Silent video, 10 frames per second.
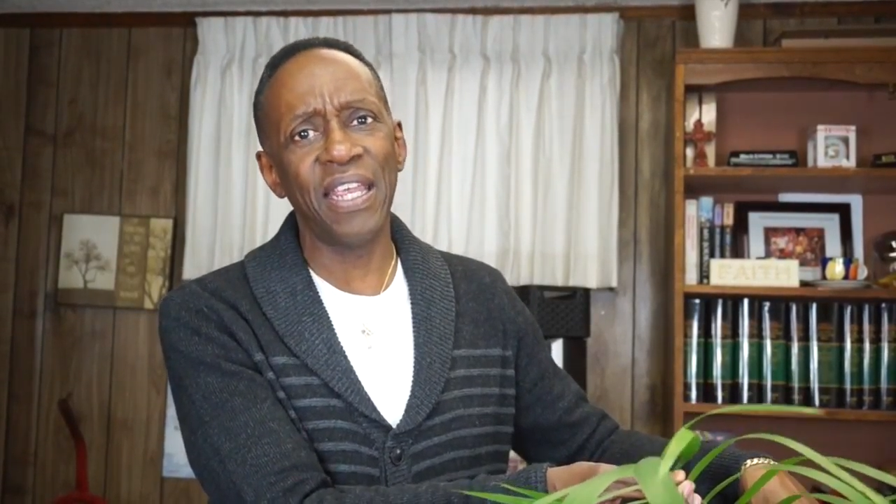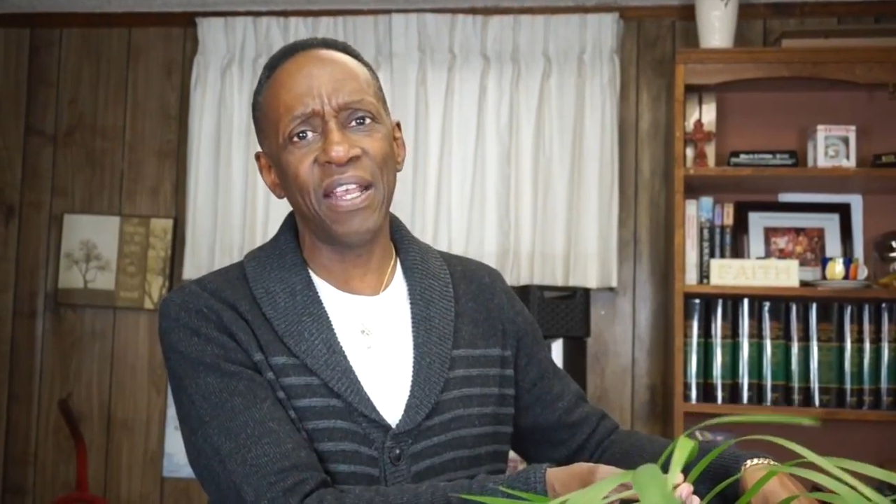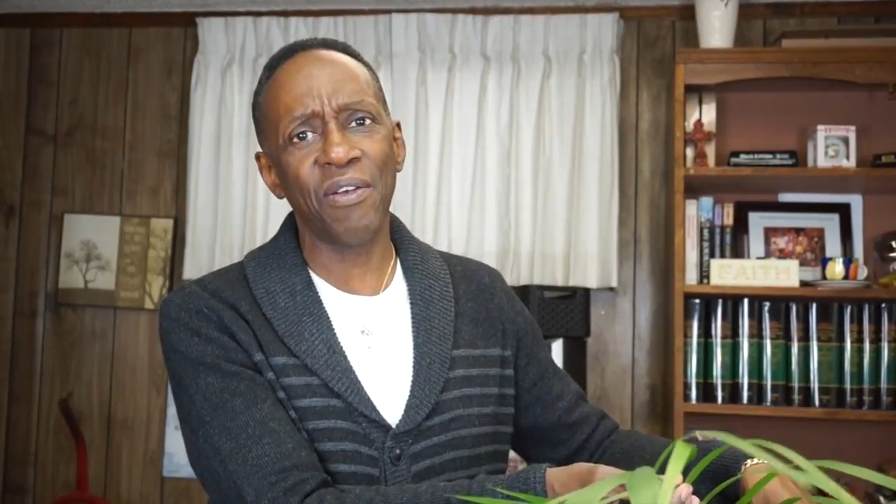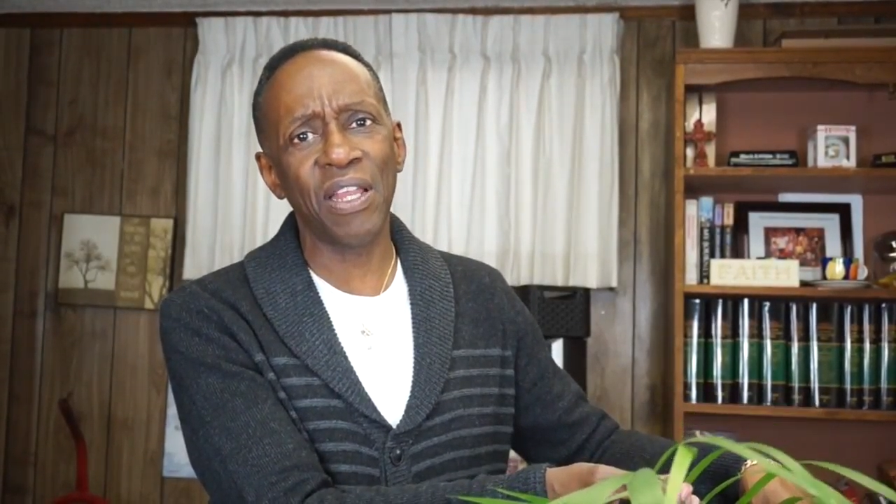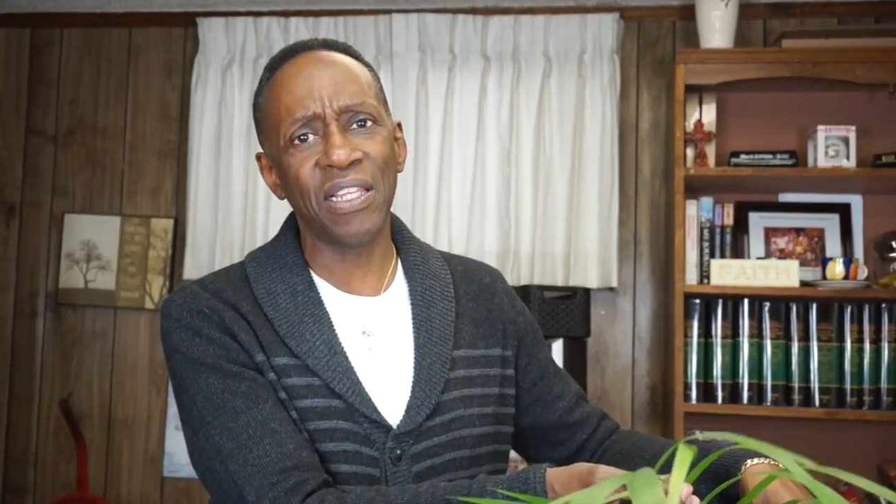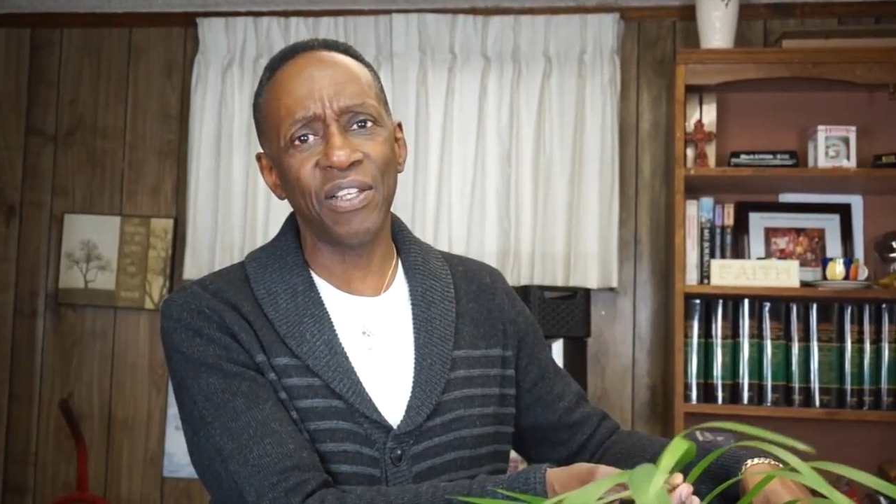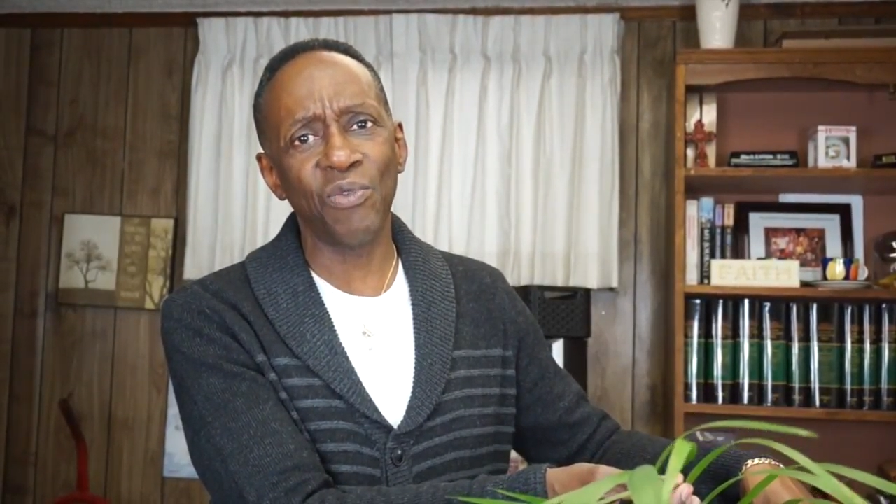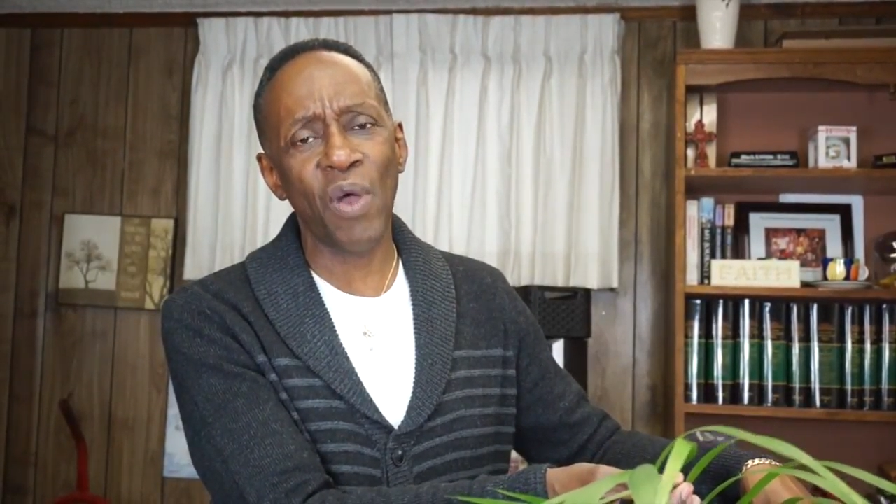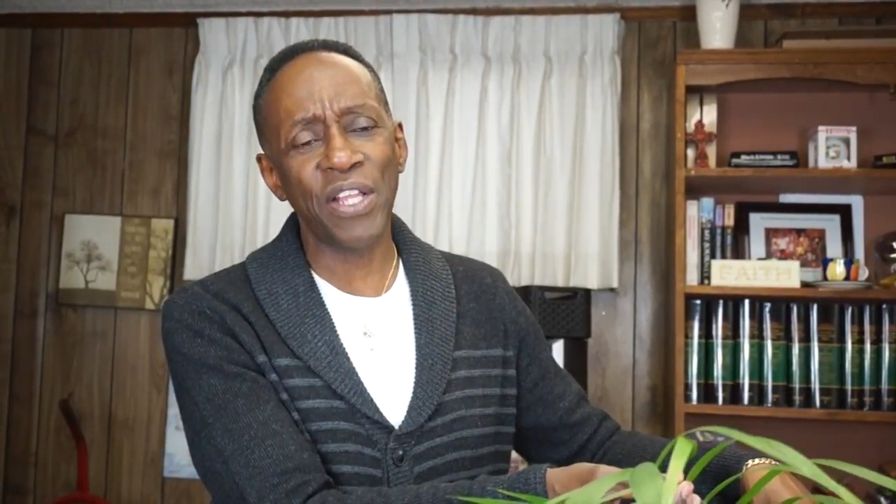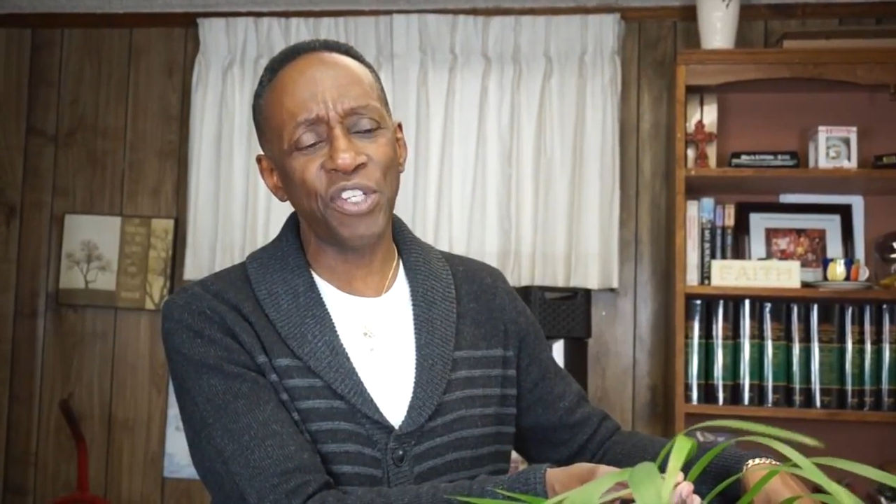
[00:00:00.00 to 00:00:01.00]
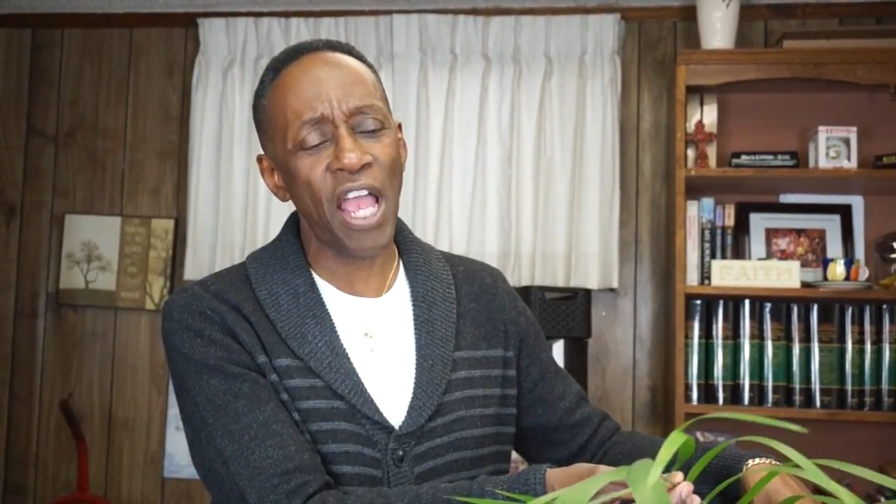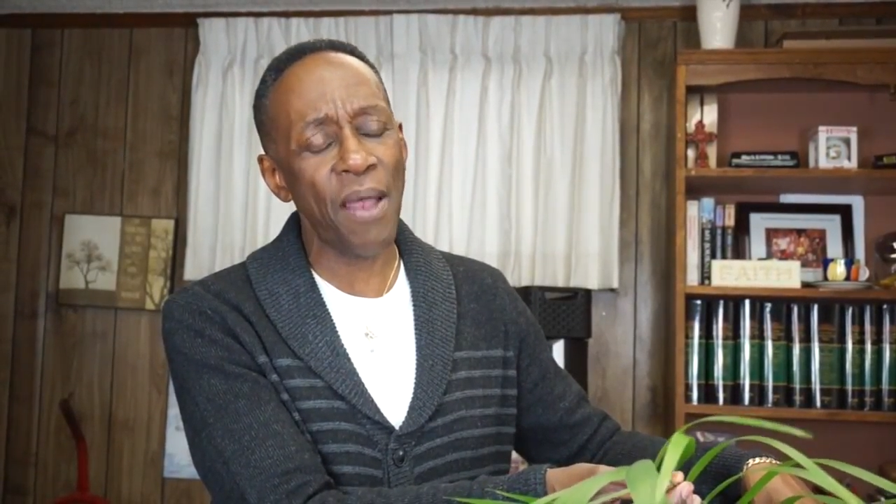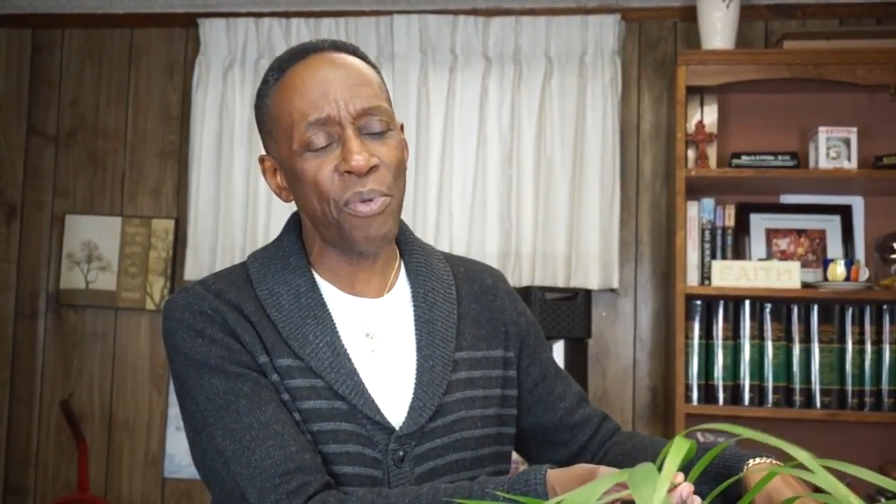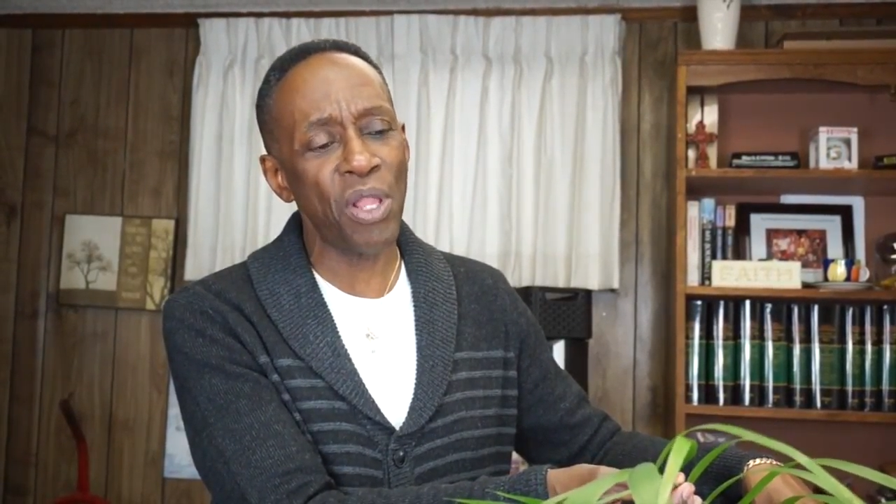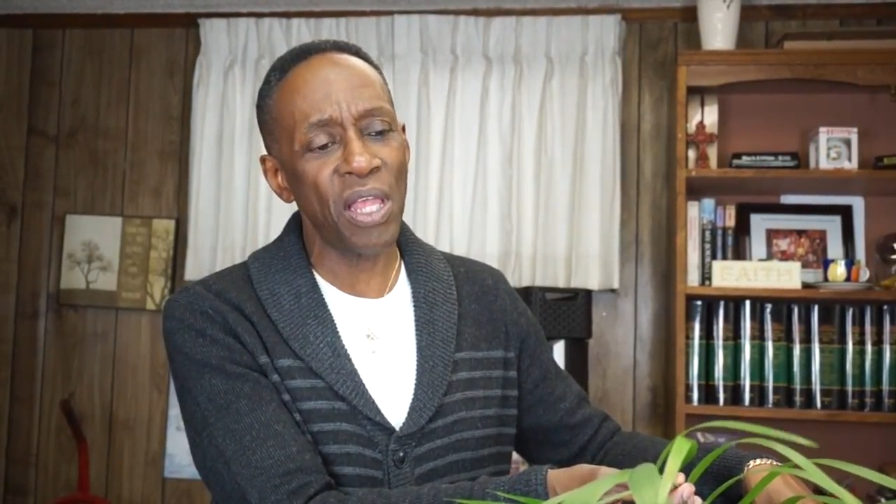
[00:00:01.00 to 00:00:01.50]
here at Little White
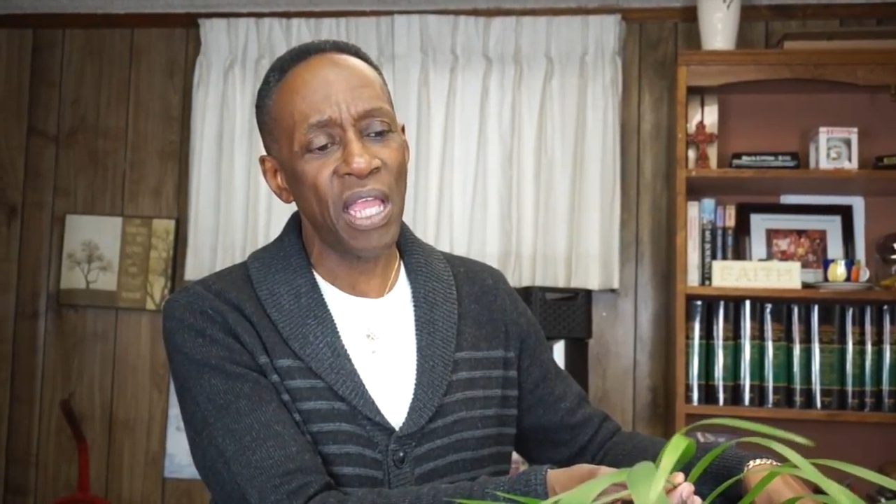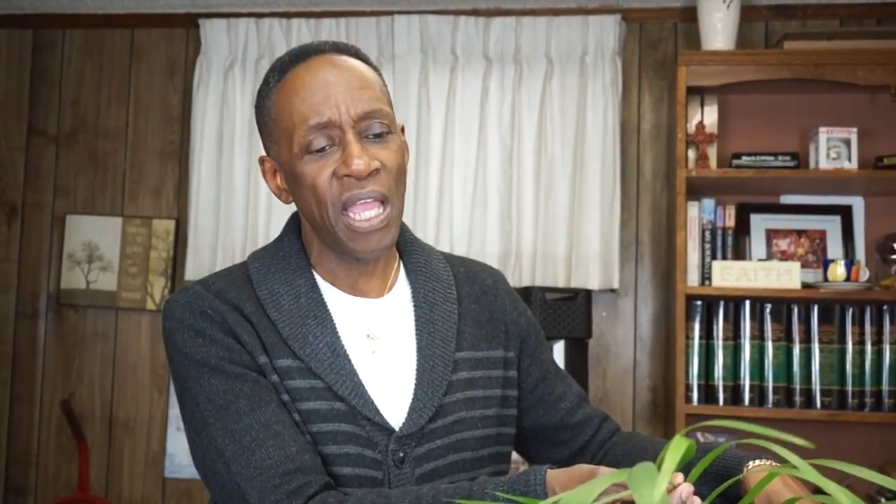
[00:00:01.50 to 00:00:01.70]
Chapel,